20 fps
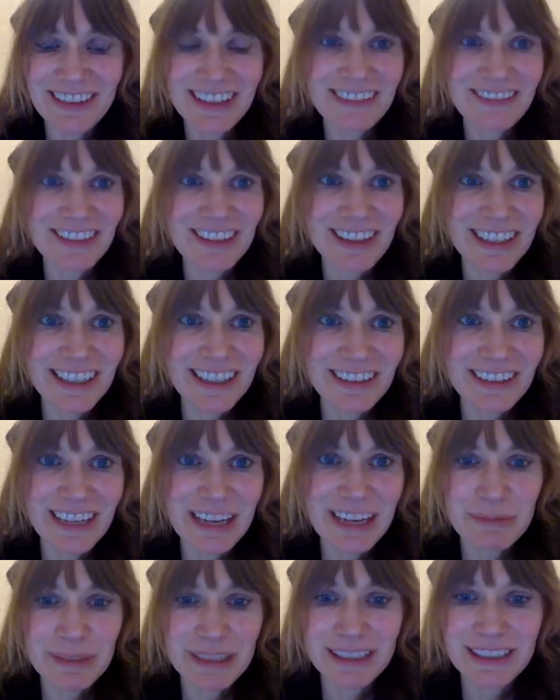I have no idea what
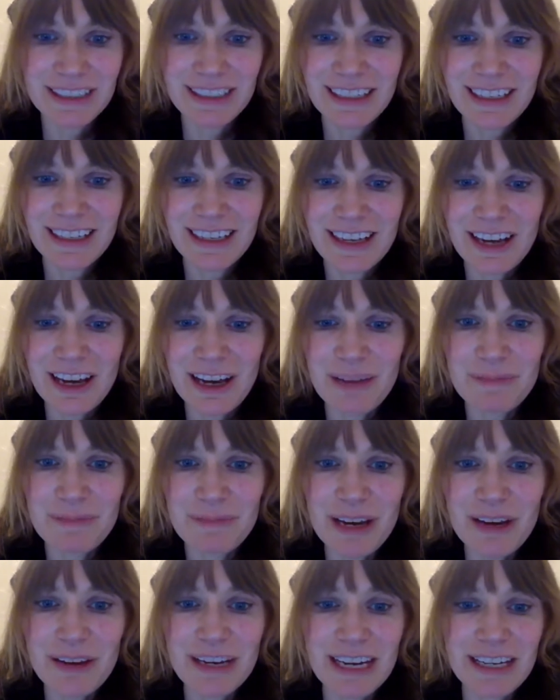happened.
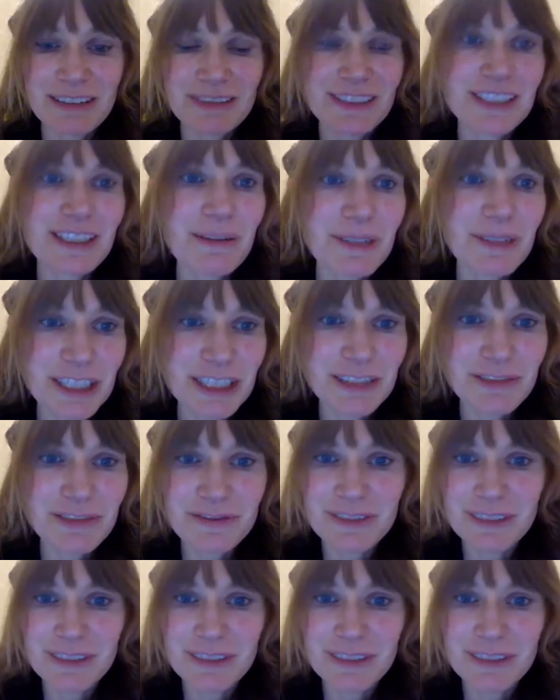Okay, let me just